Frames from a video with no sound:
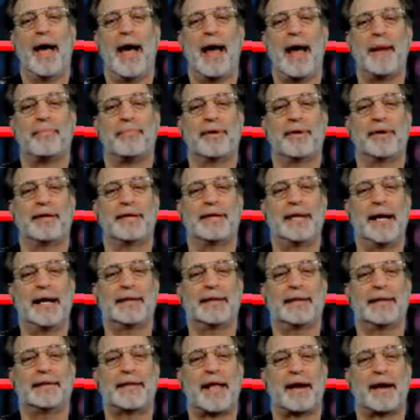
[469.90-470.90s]

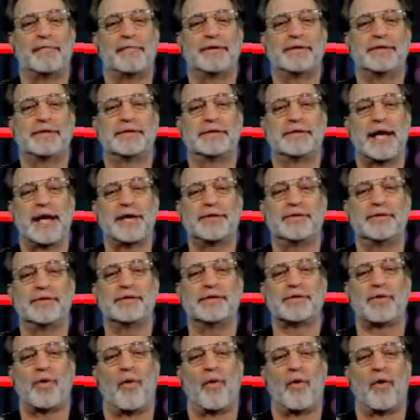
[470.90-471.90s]
predicted that a recession has
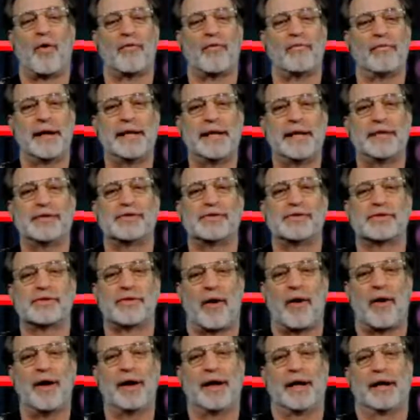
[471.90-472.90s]
already
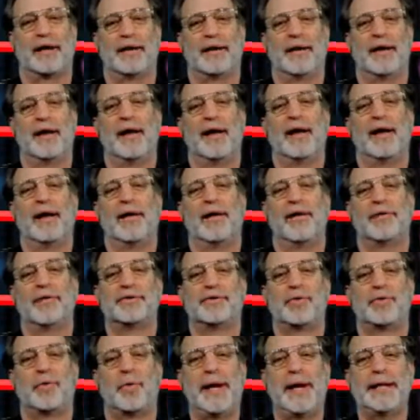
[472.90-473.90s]
started. Her
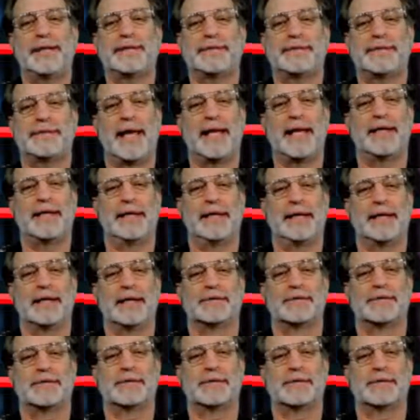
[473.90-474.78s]
tweet said this: